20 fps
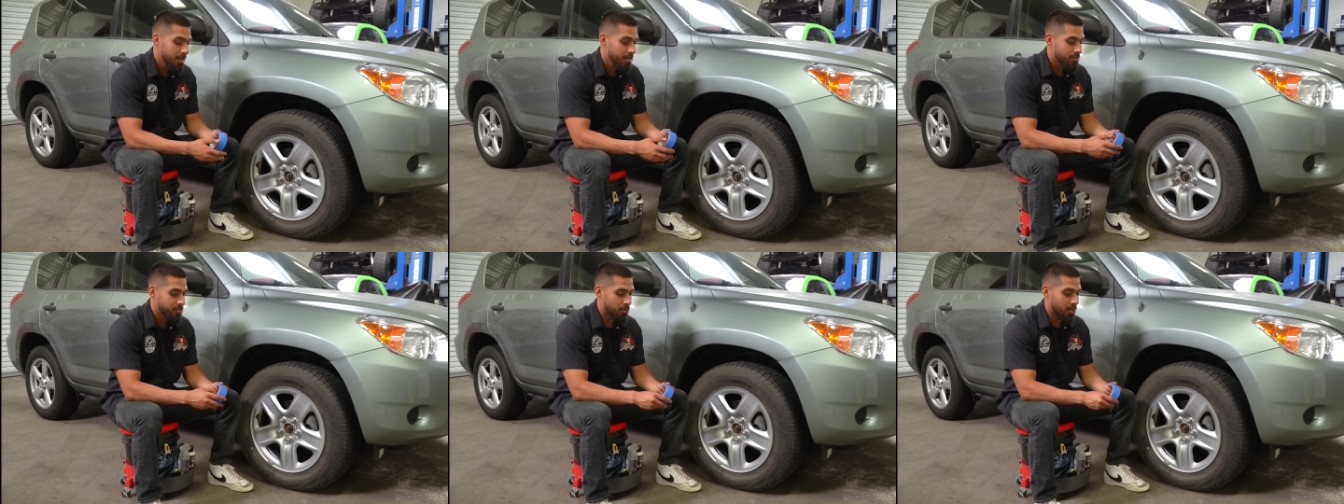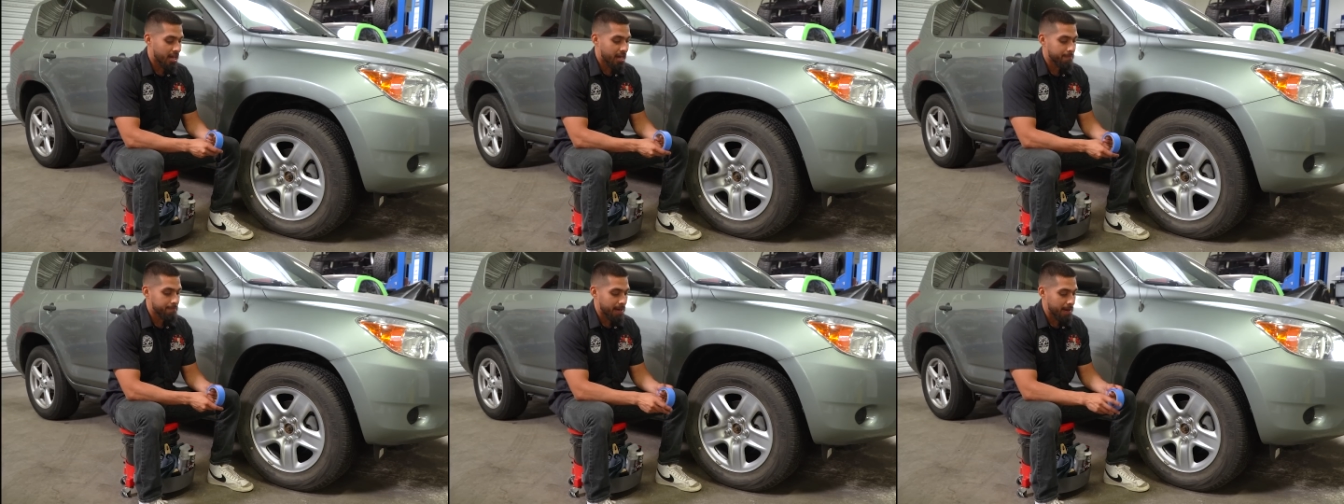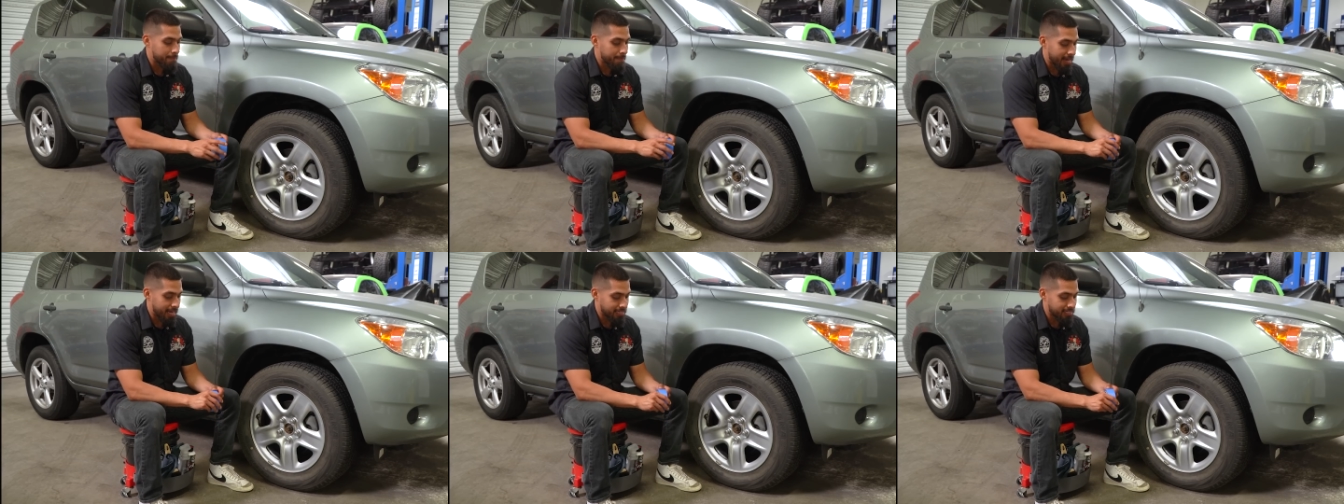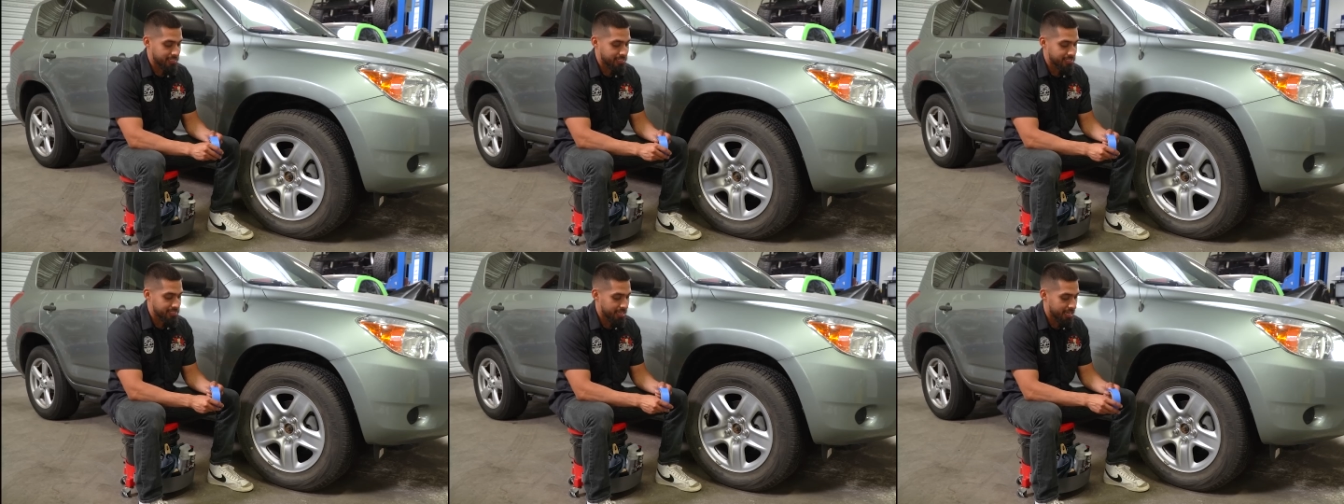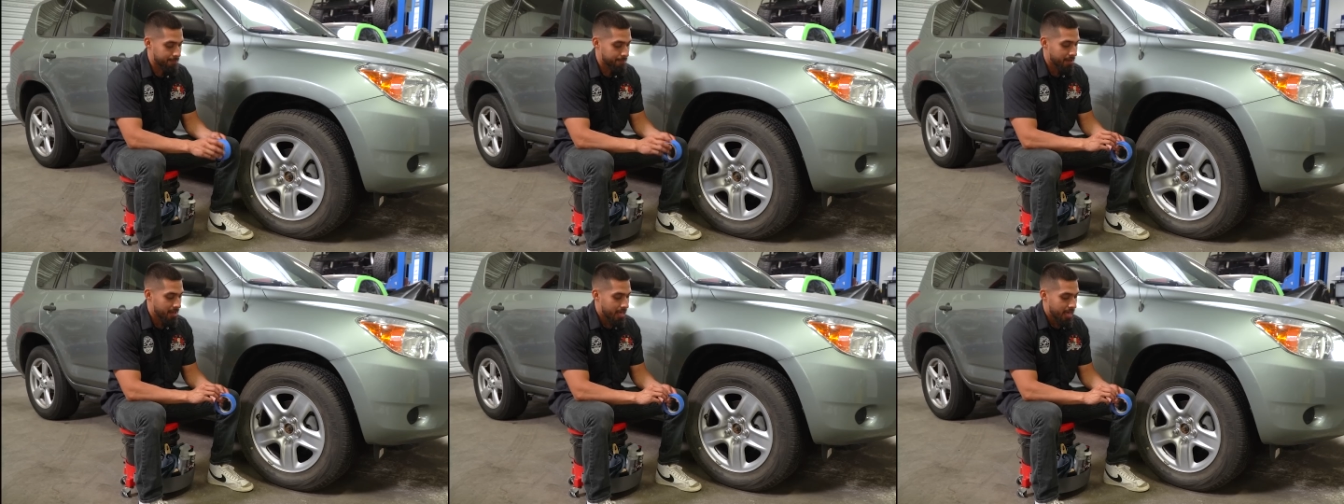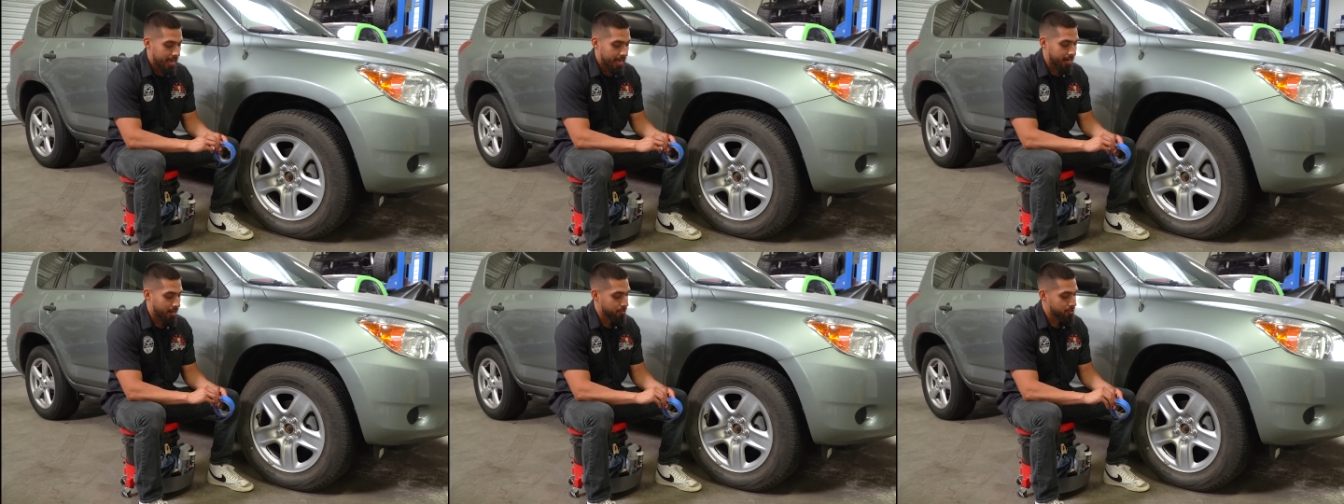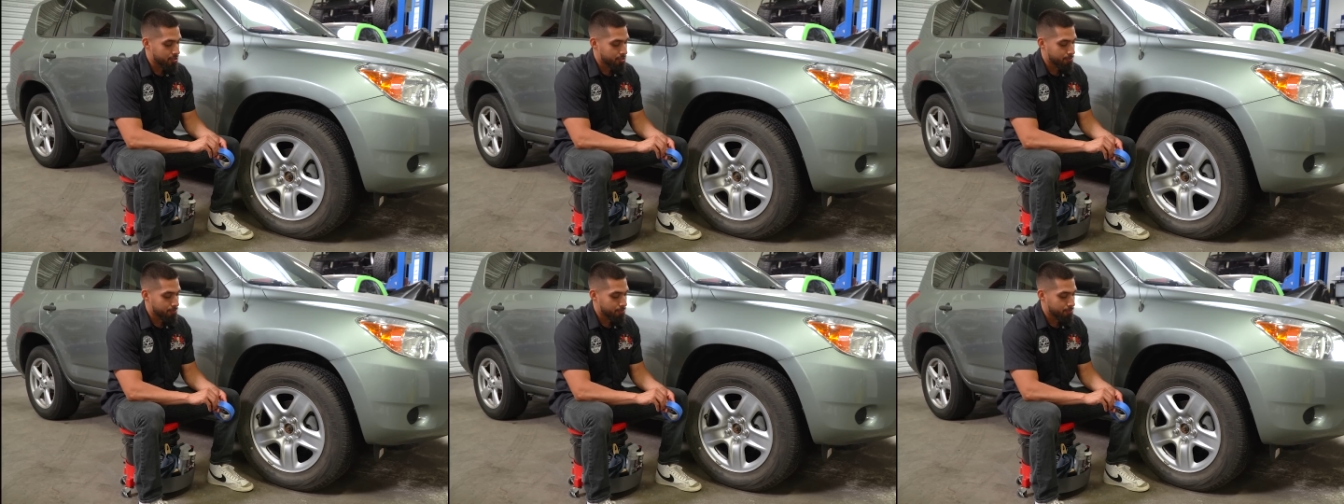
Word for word: So I have my masking tape and I'll